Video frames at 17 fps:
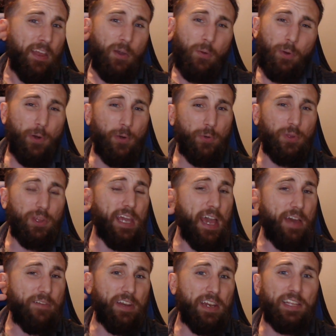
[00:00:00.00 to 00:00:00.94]
we don't really
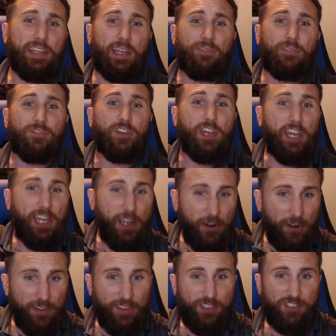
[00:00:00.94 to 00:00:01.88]
have anything for you
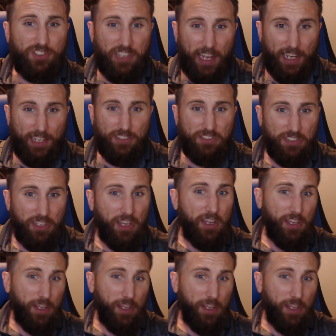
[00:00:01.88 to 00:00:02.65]
here in the States.